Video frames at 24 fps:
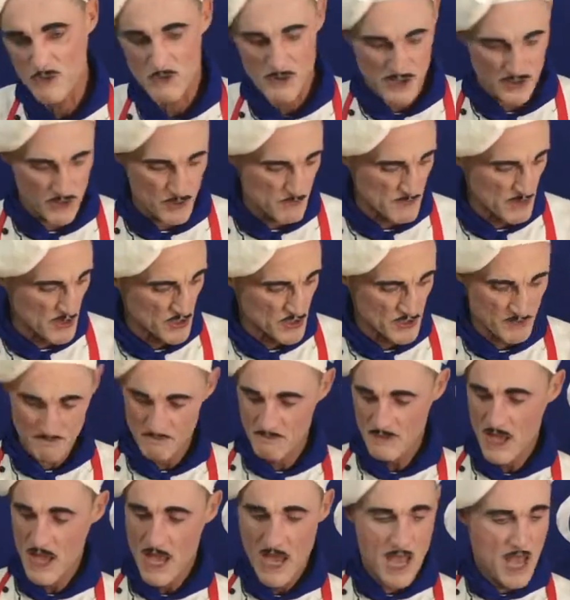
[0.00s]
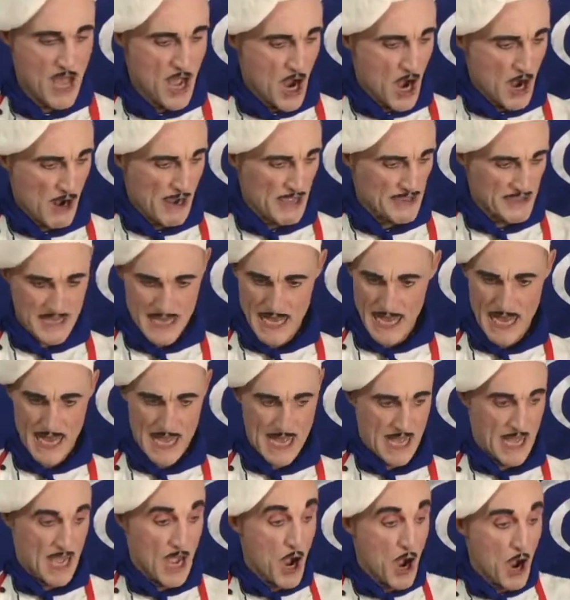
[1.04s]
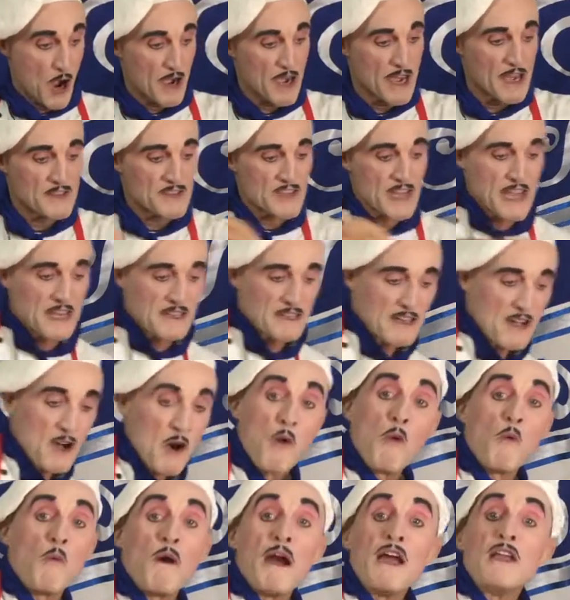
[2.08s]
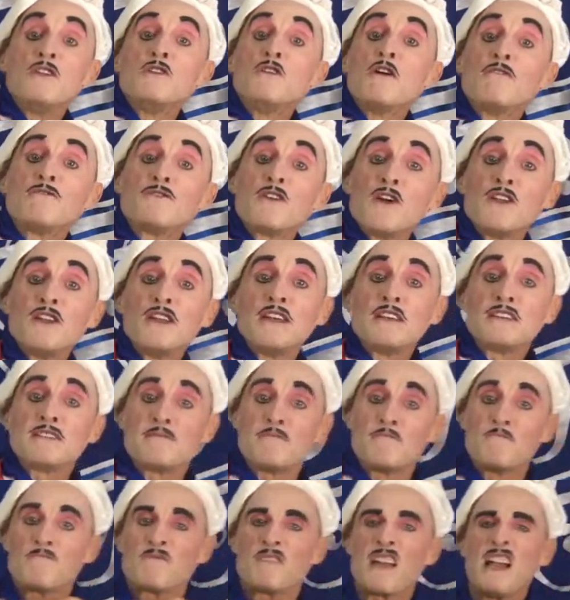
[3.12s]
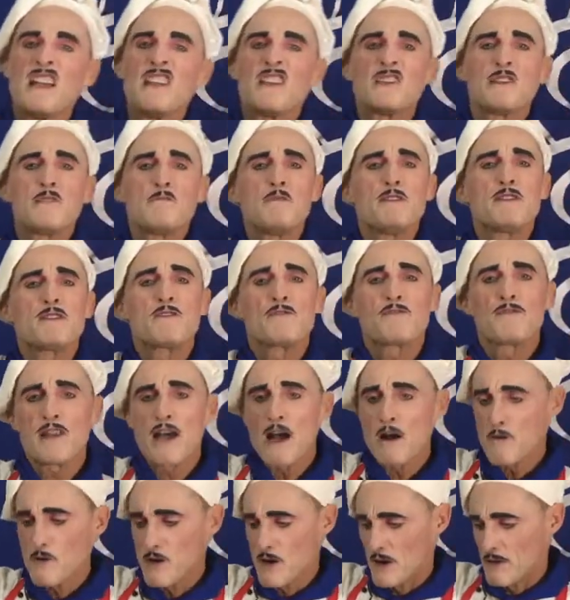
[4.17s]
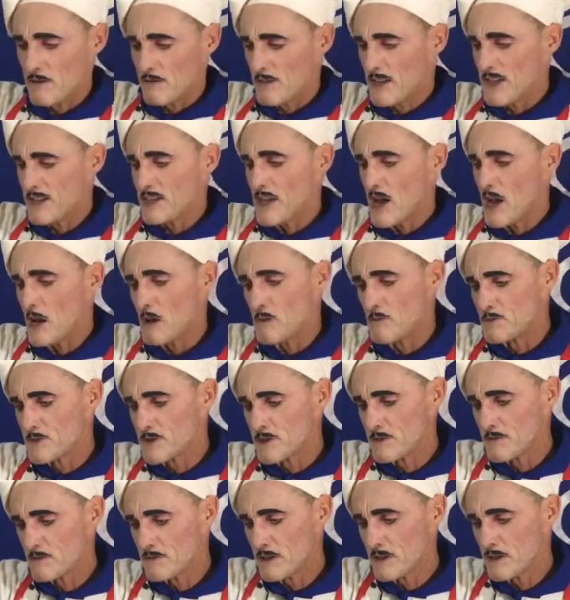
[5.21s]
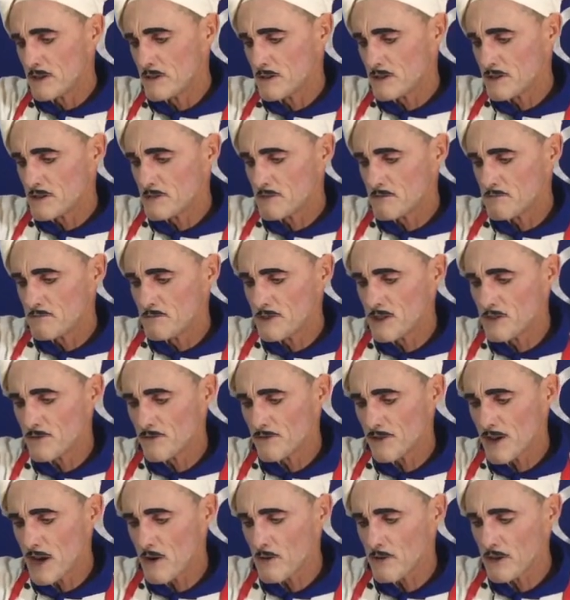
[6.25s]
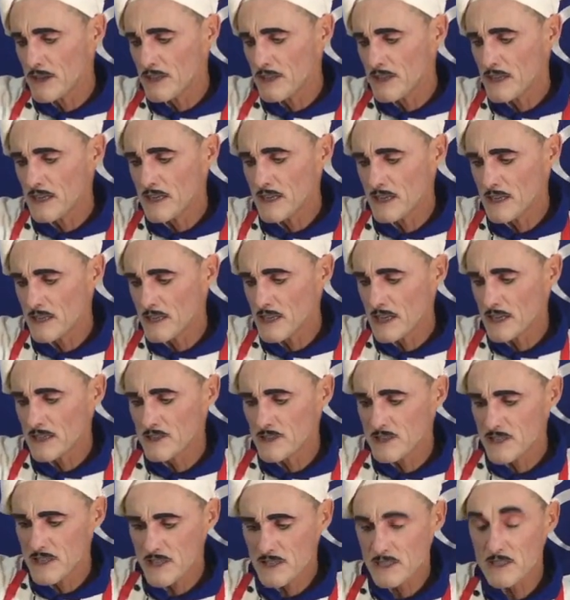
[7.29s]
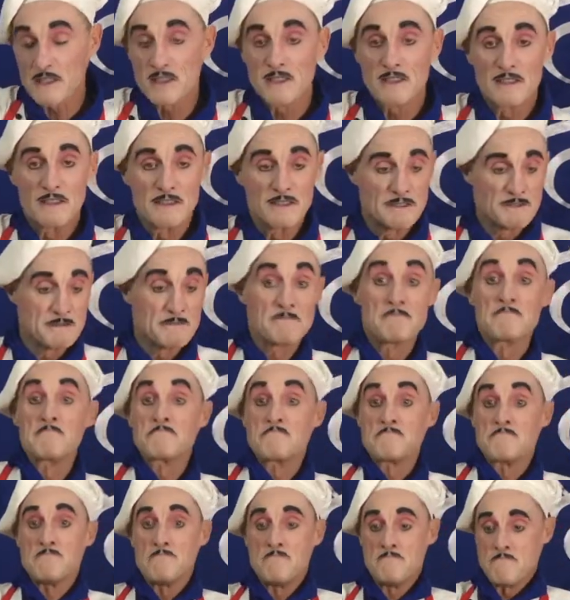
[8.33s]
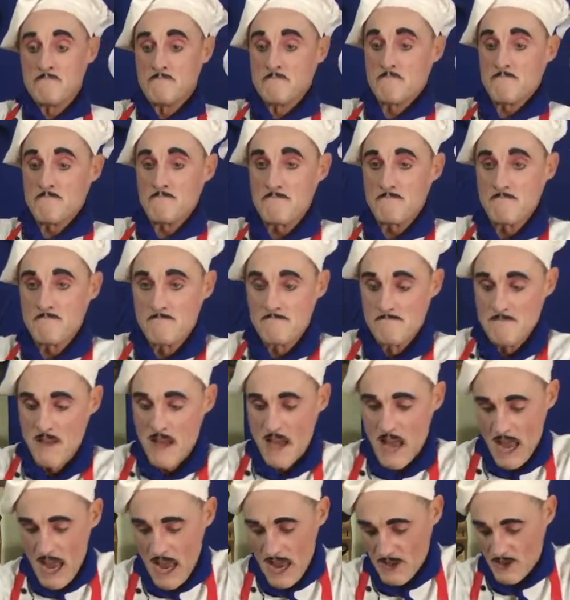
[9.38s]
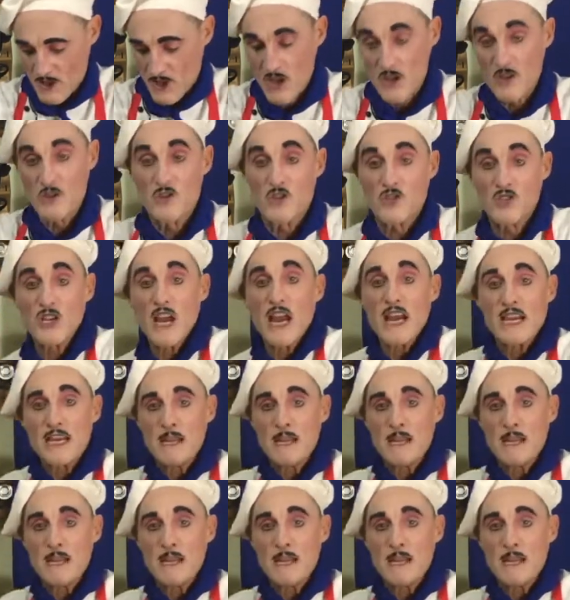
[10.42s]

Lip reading: worry too much. All right. And then when you have done it, a little bit of flour. It helps. A bit of flour in here like this. And then shake